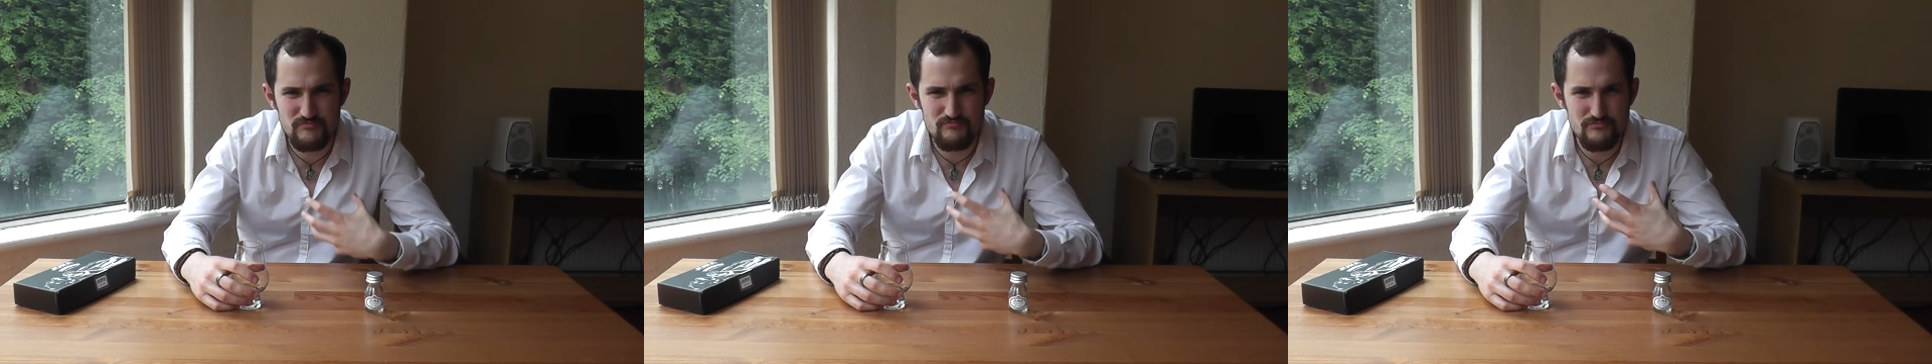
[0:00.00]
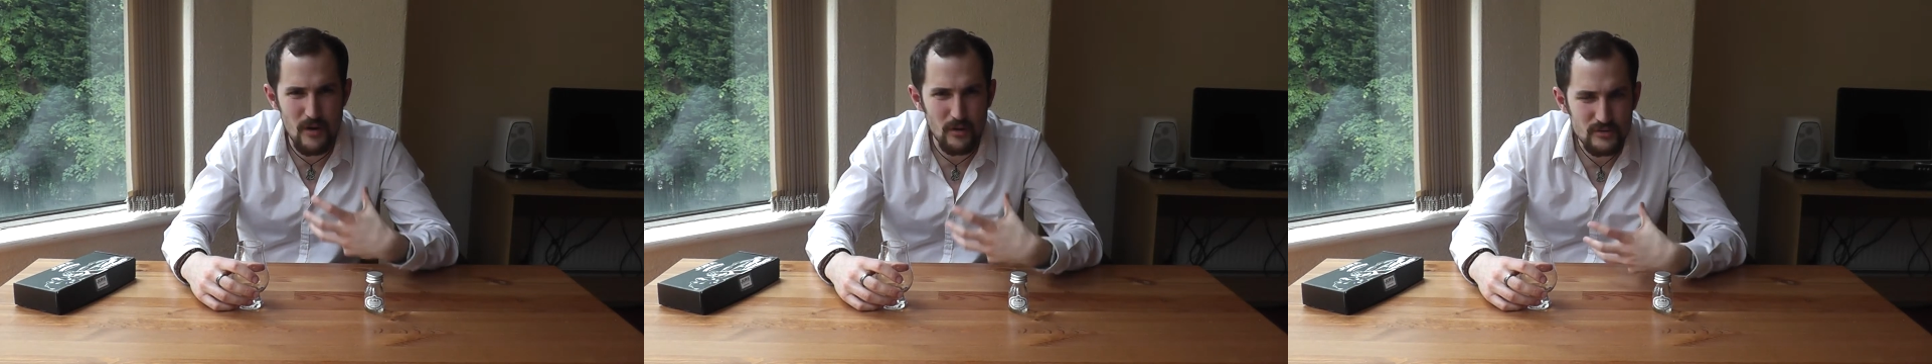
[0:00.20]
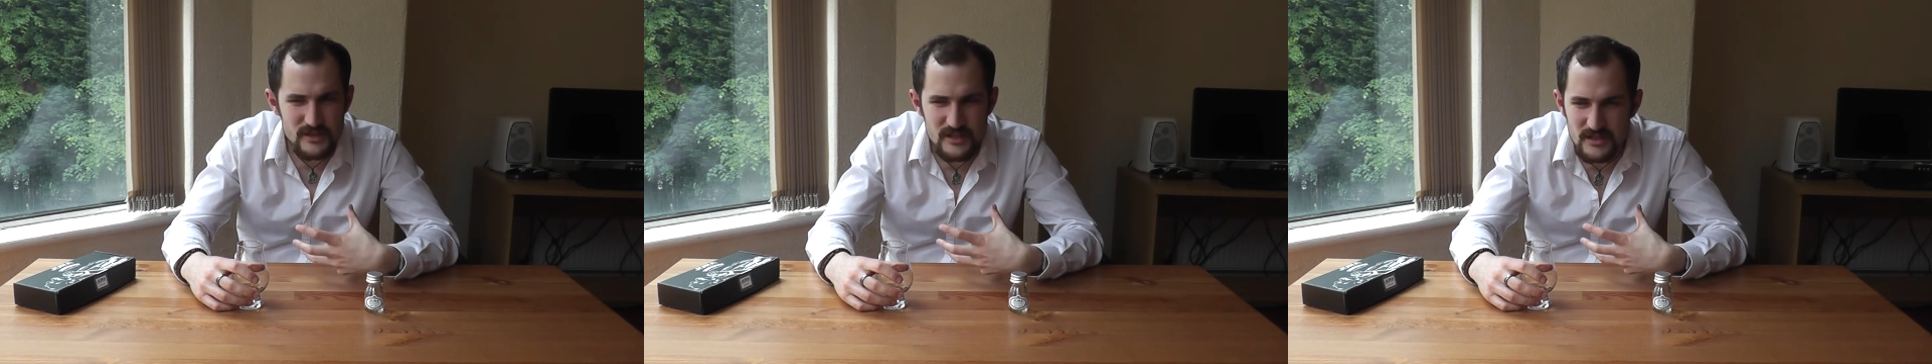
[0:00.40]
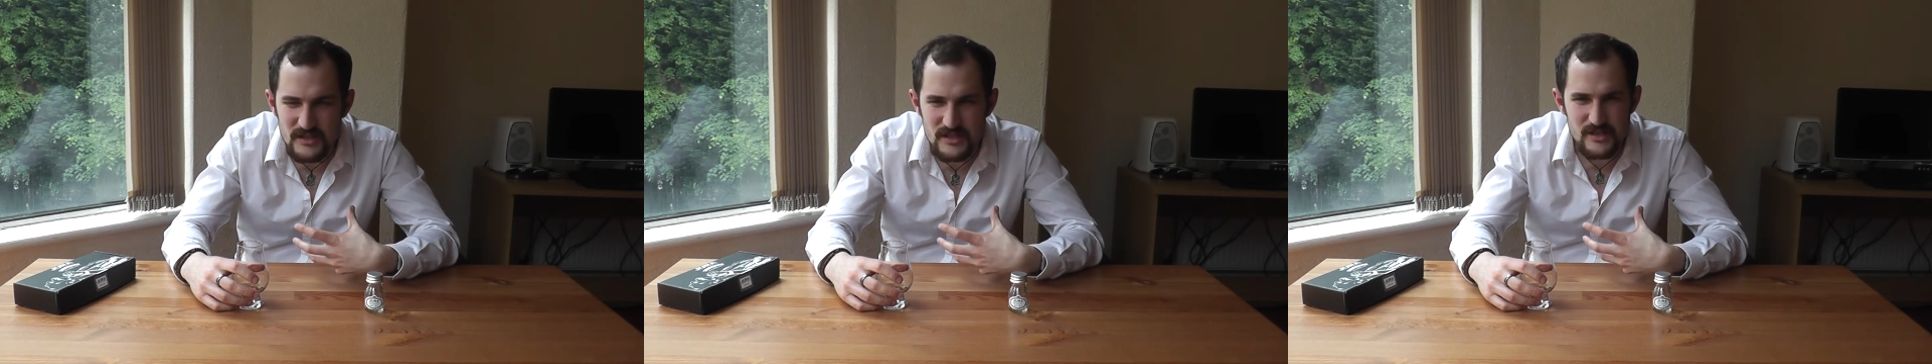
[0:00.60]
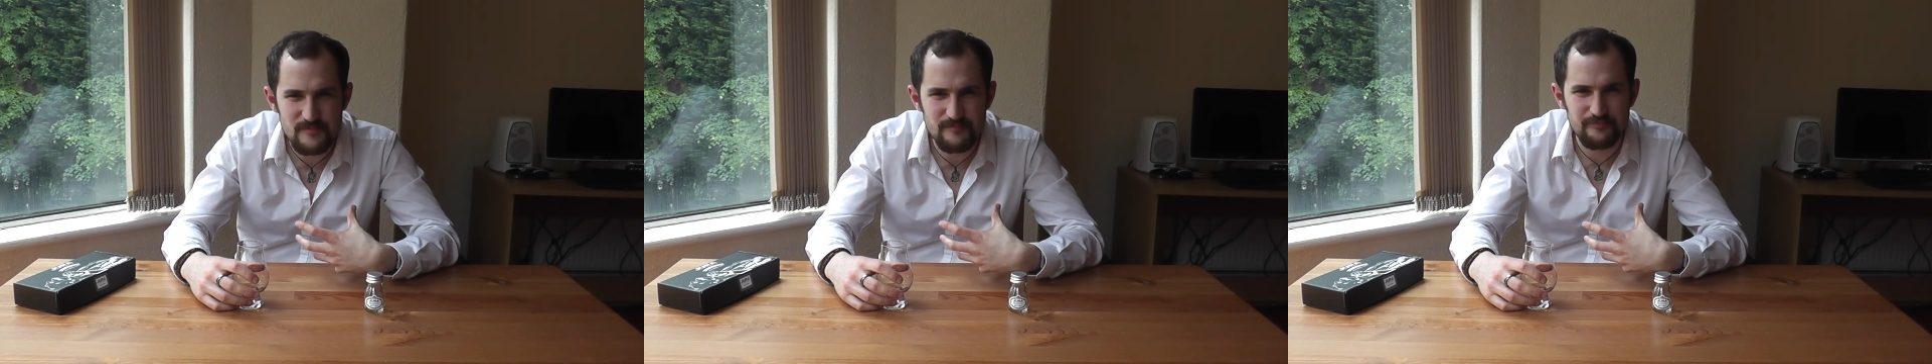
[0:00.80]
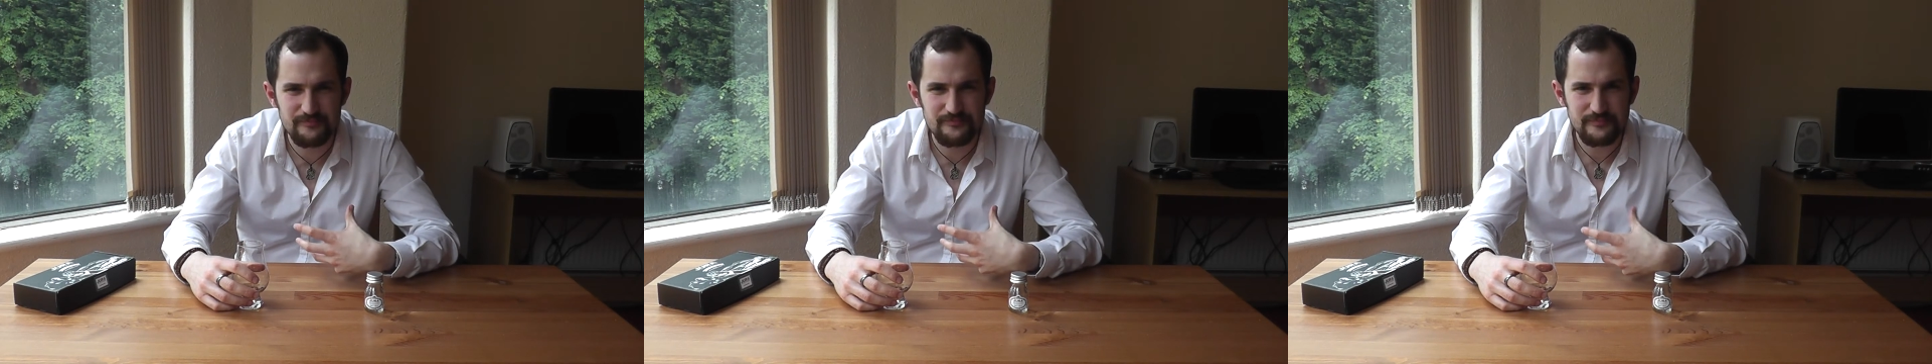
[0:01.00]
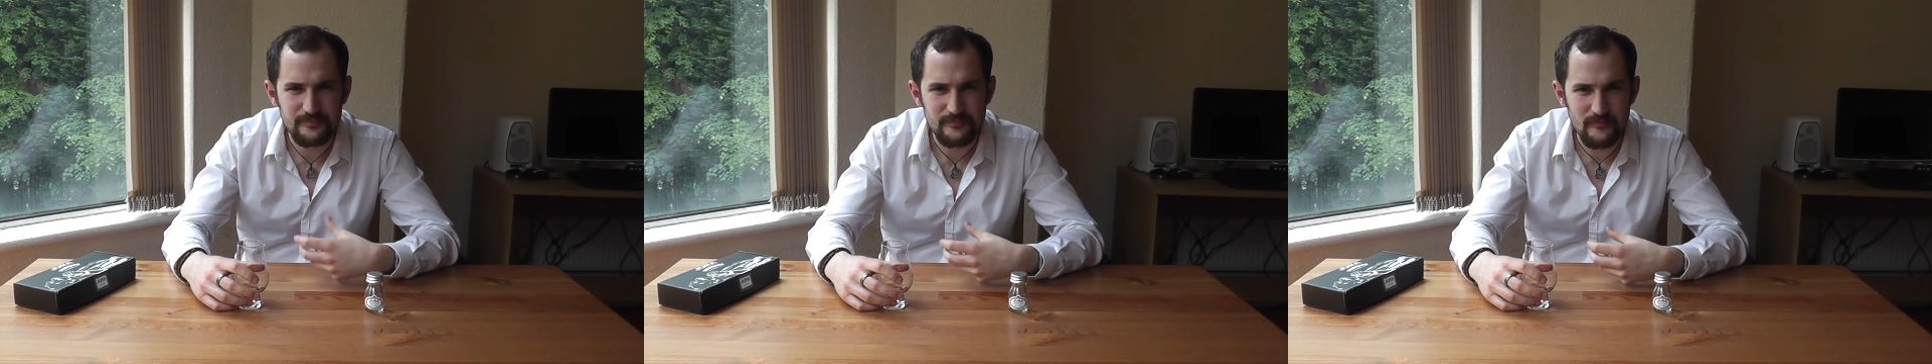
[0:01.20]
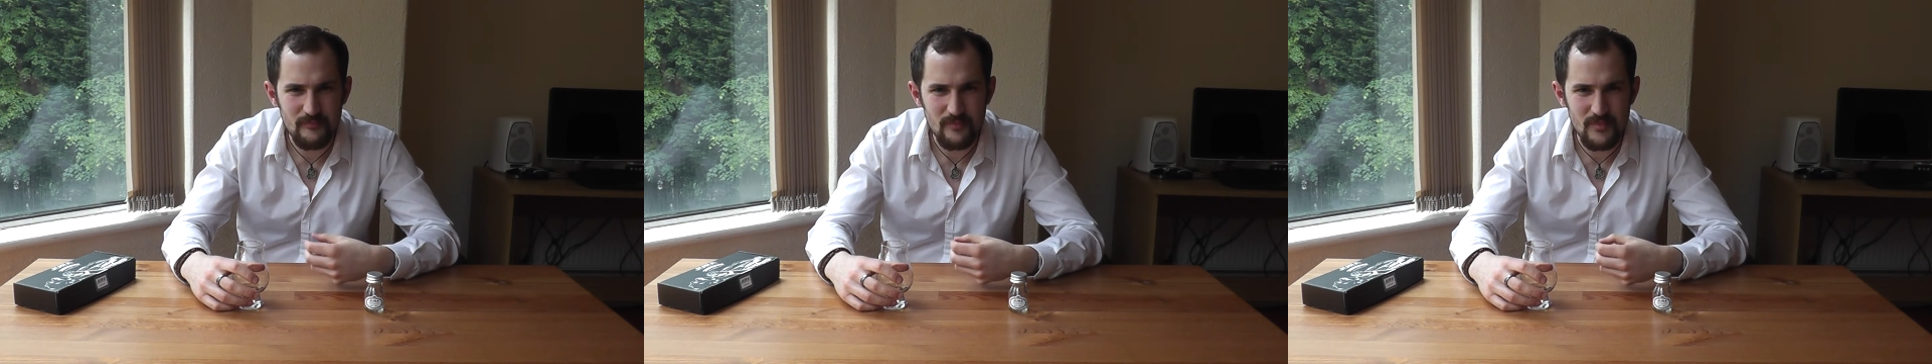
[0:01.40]
maltiness,
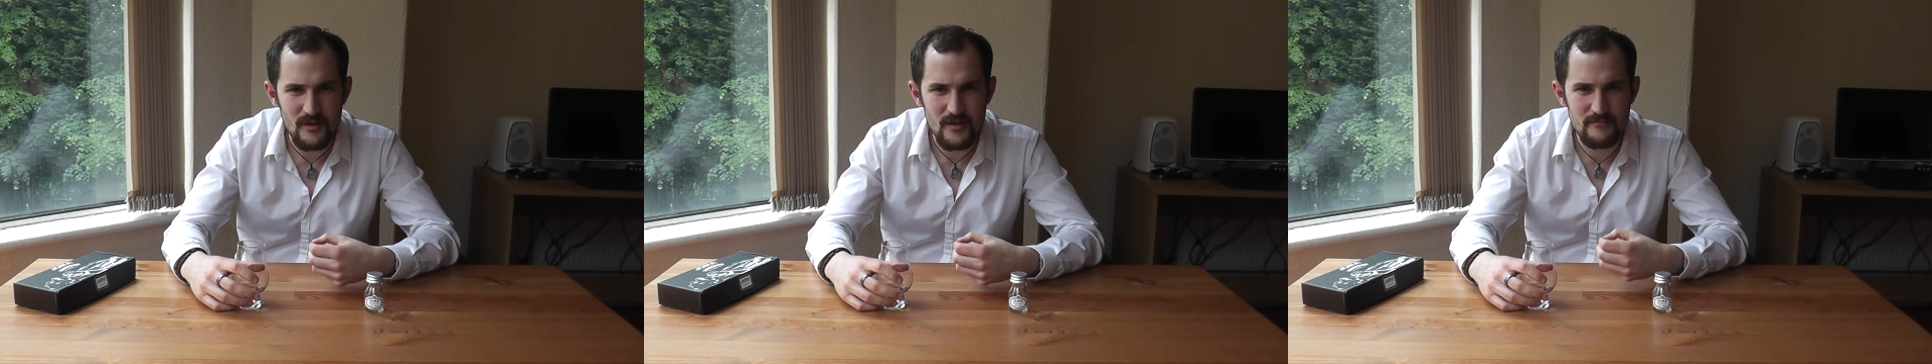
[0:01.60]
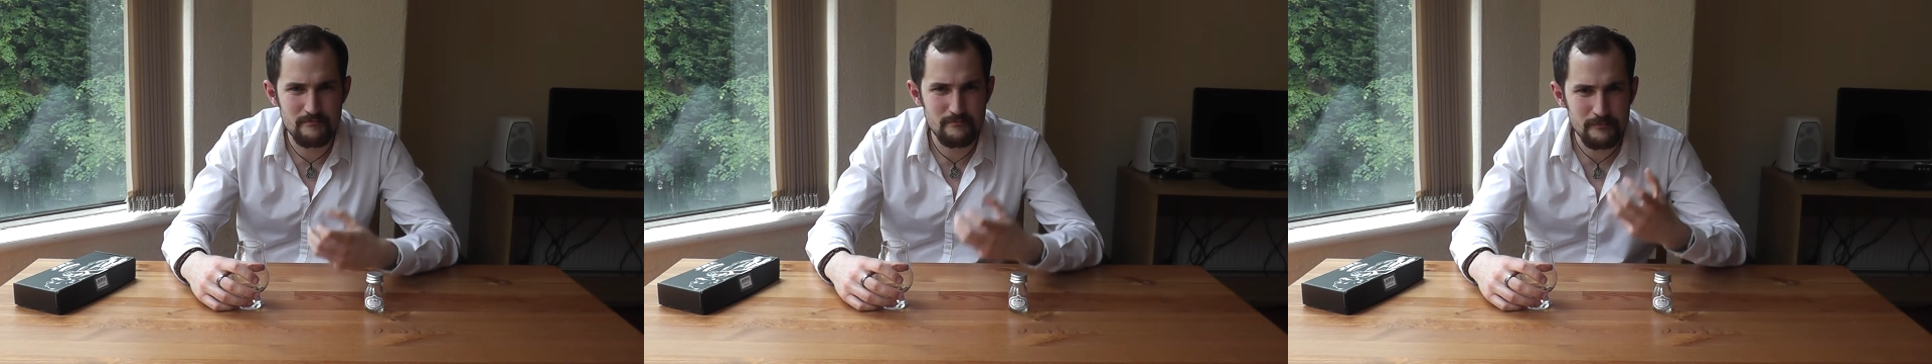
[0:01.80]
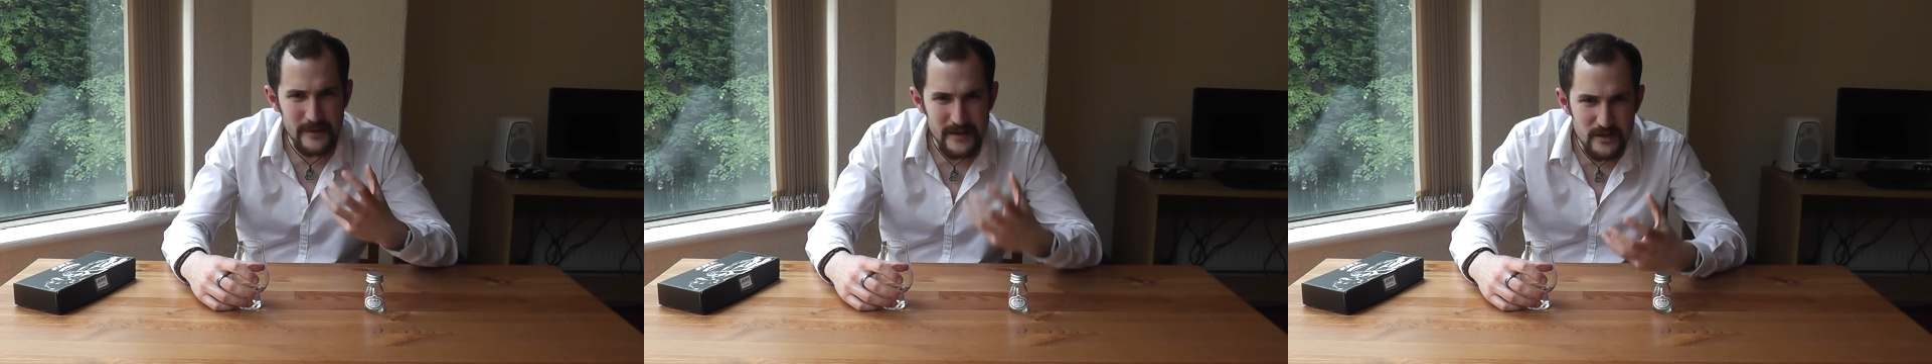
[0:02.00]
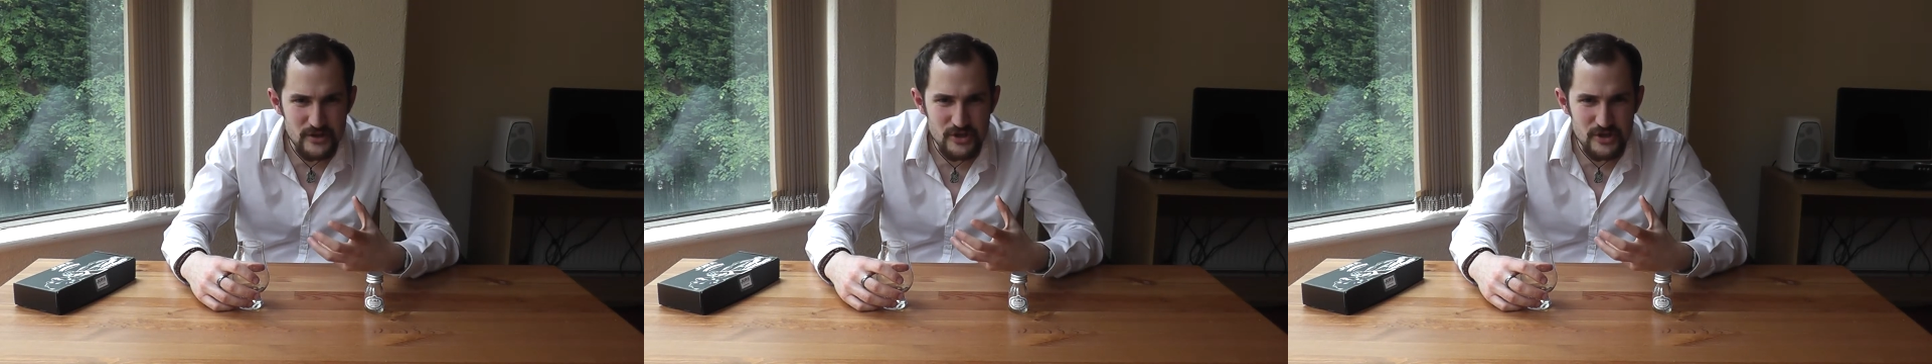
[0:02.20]
meat